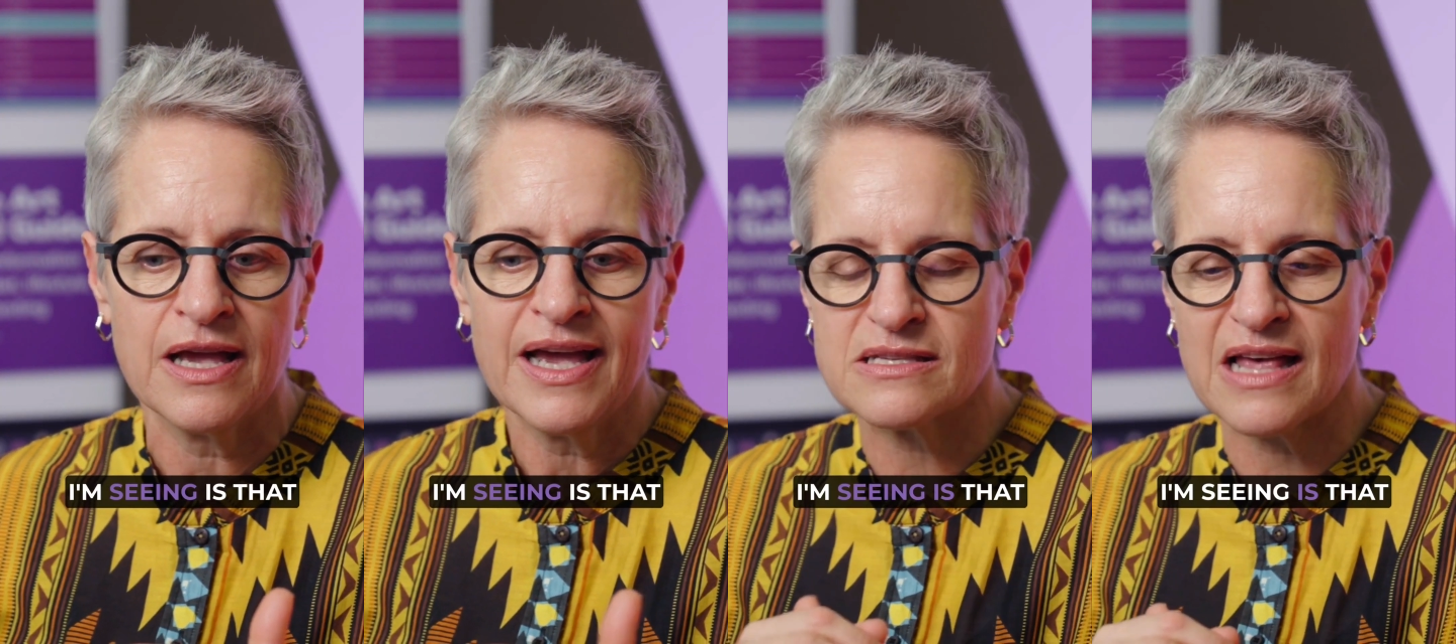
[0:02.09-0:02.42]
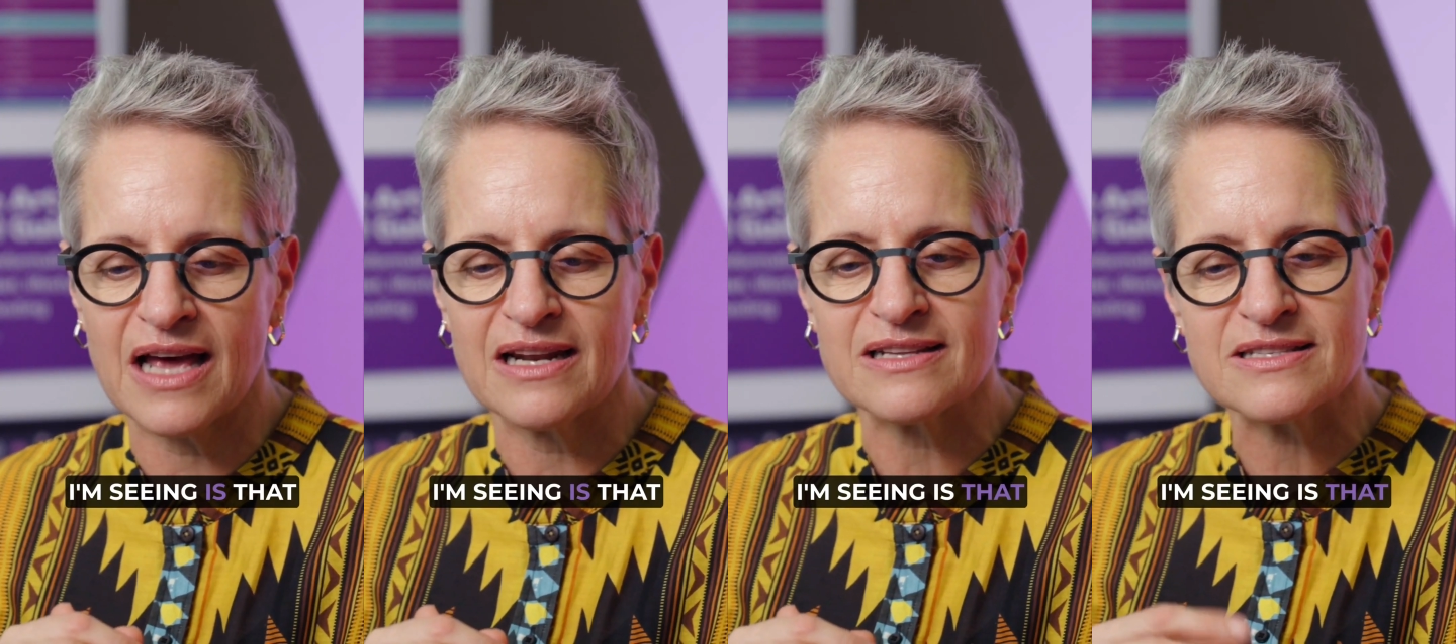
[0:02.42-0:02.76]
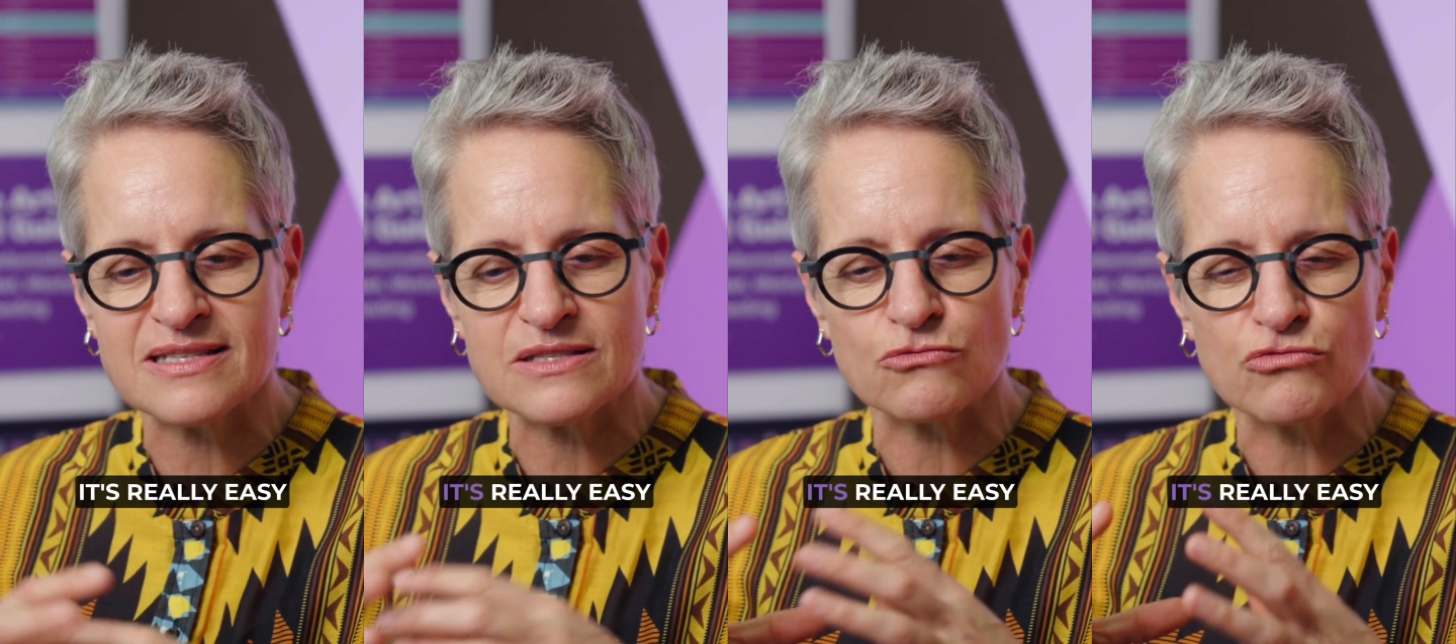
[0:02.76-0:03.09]
is that
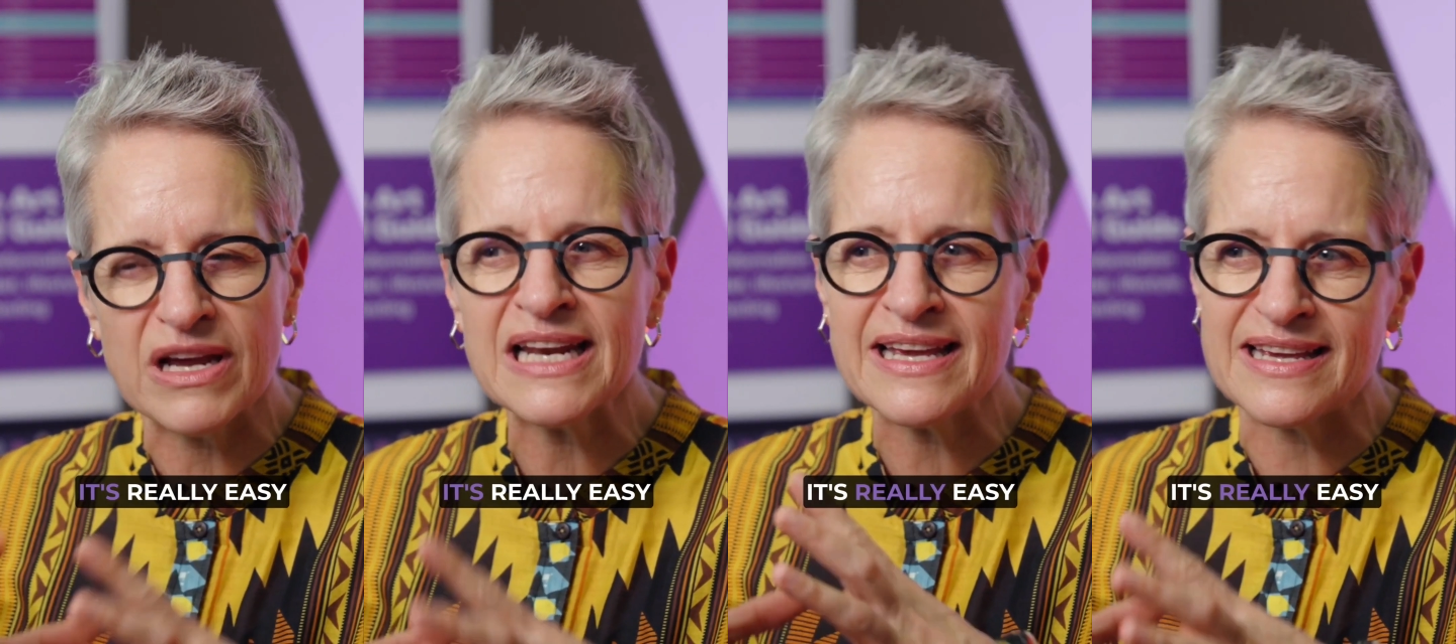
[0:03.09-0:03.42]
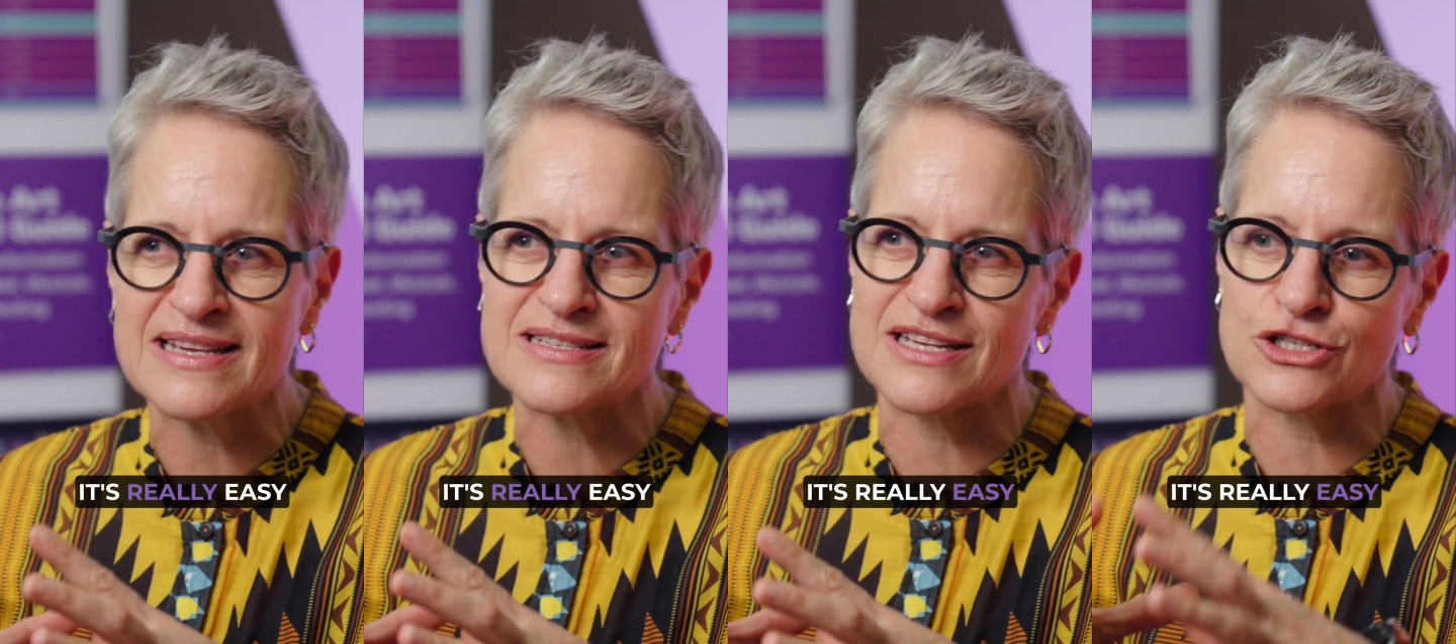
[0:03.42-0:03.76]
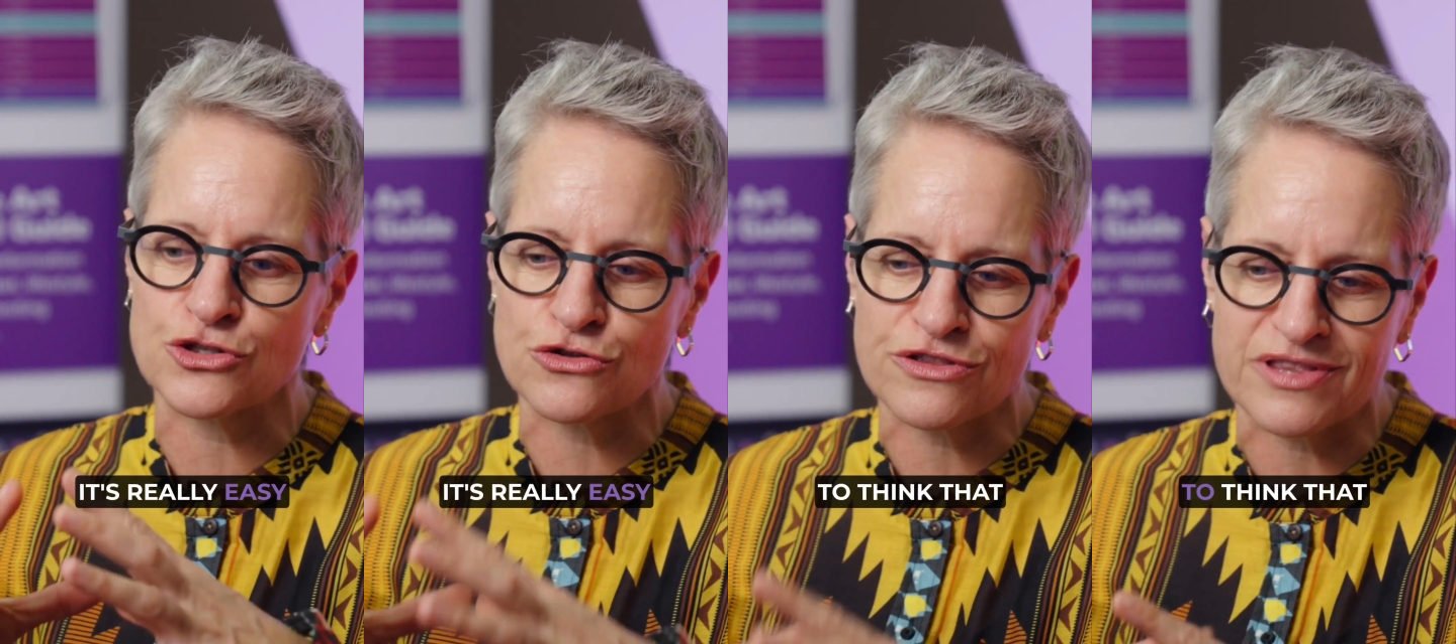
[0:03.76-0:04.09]
it's really easy
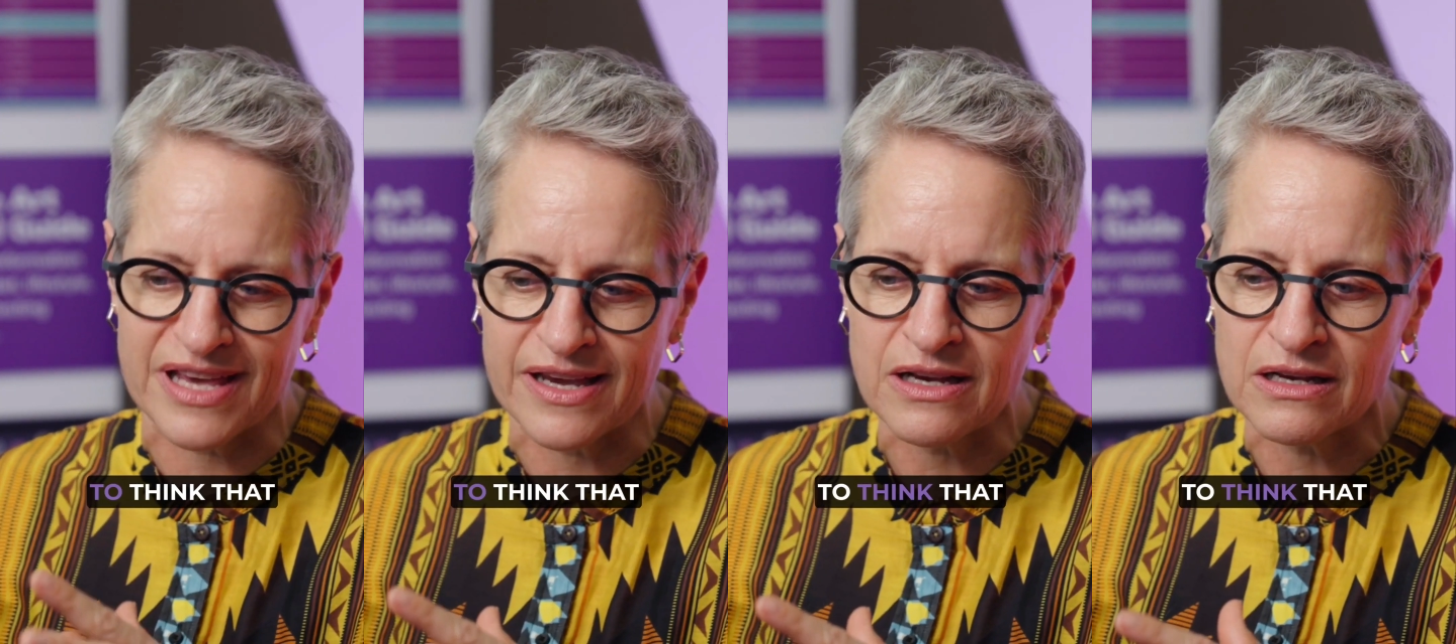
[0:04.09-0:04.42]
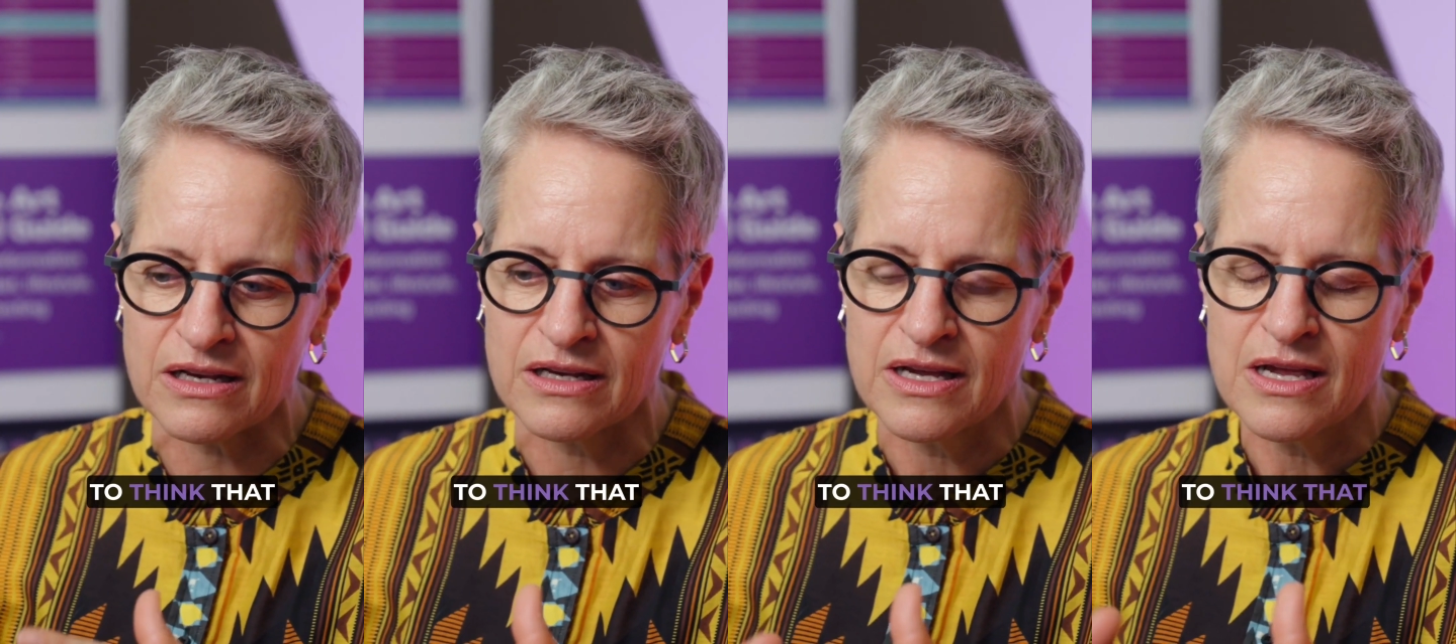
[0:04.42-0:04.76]
to think